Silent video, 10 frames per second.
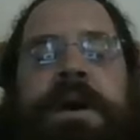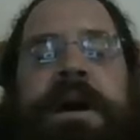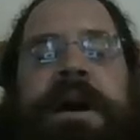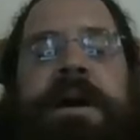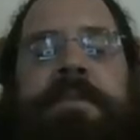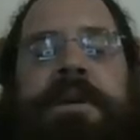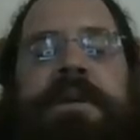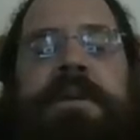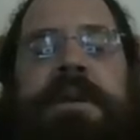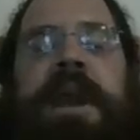Aim
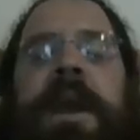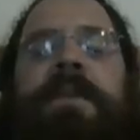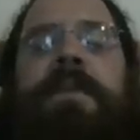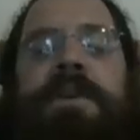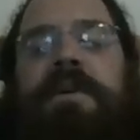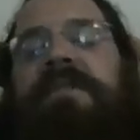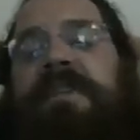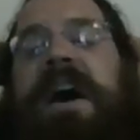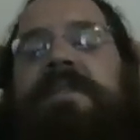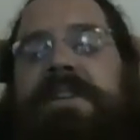to be doing
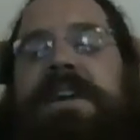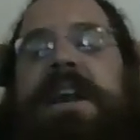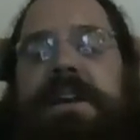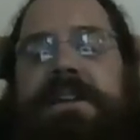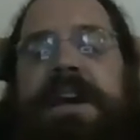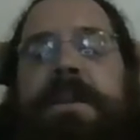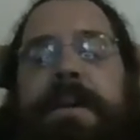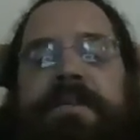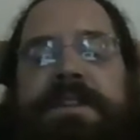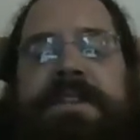5 to 10 at a time
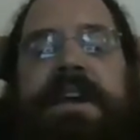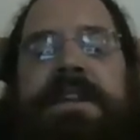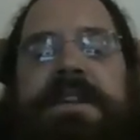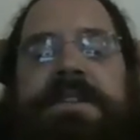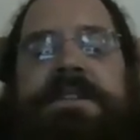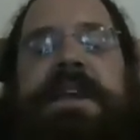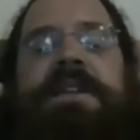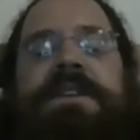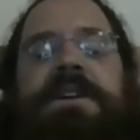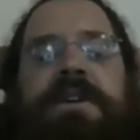every set.
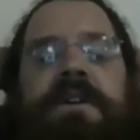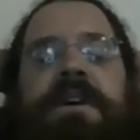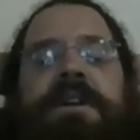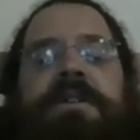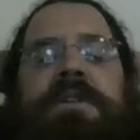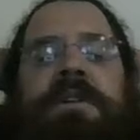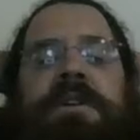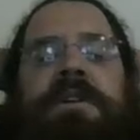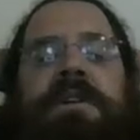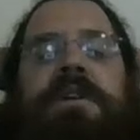That's a good
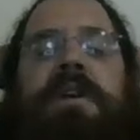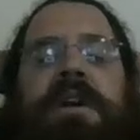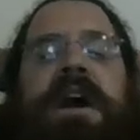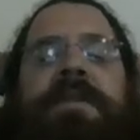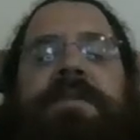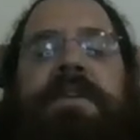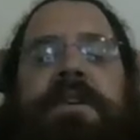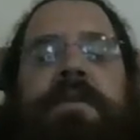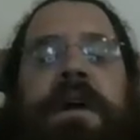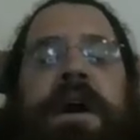height for
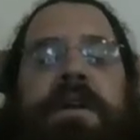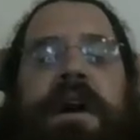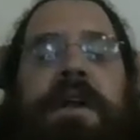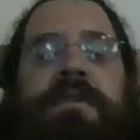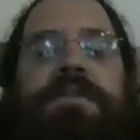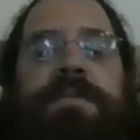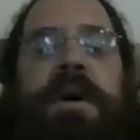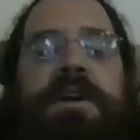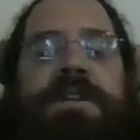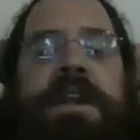you on this
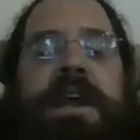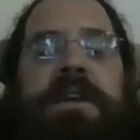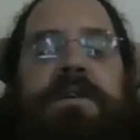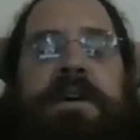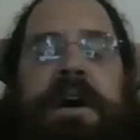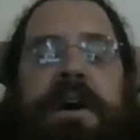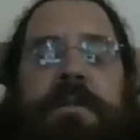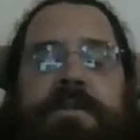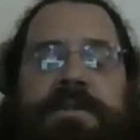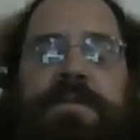part today.
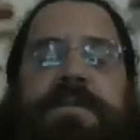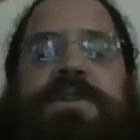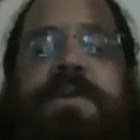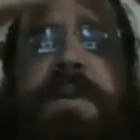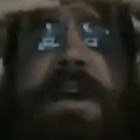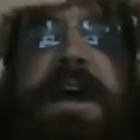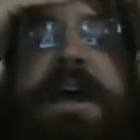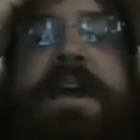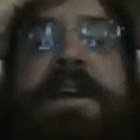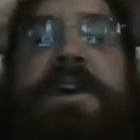So pick a
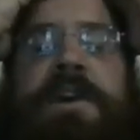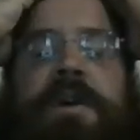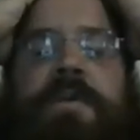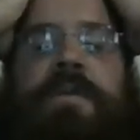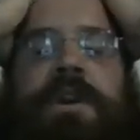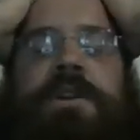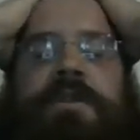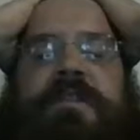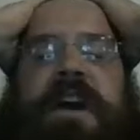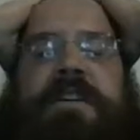height where you're
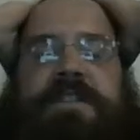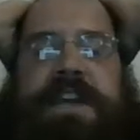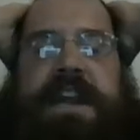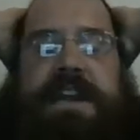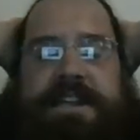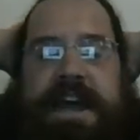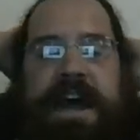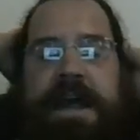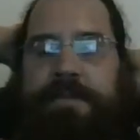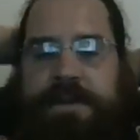doing 5 or 10 at a
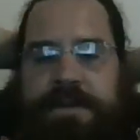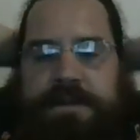time,